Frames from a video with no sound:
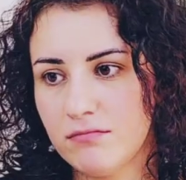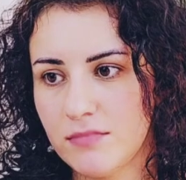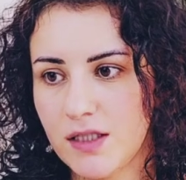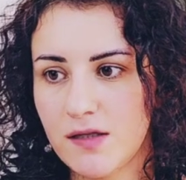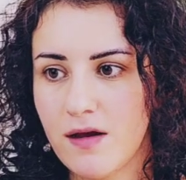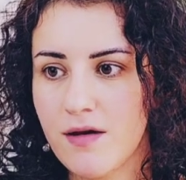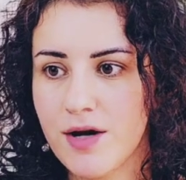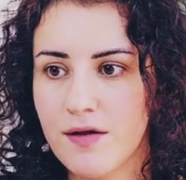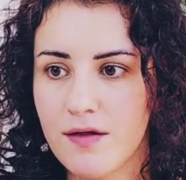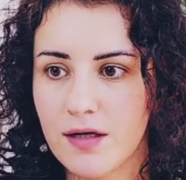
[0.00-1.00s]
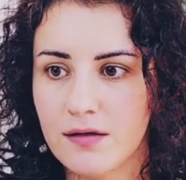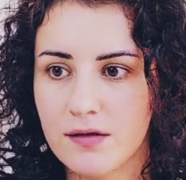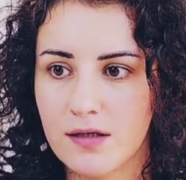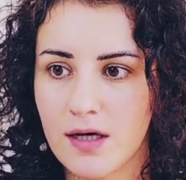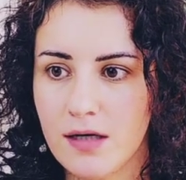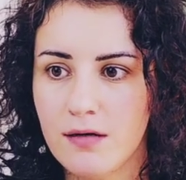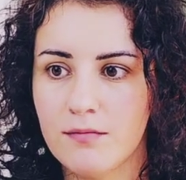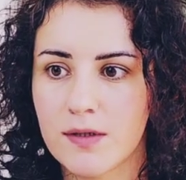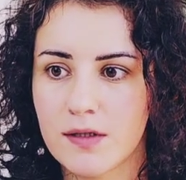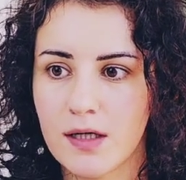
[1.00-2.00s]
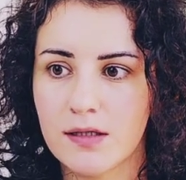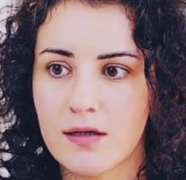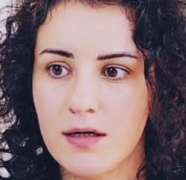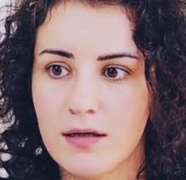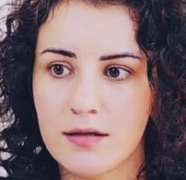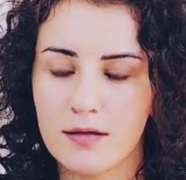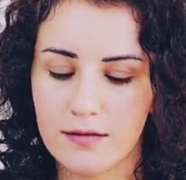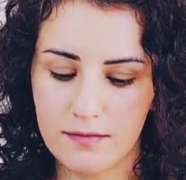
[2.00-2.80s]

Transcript: Is there anything to say besides this?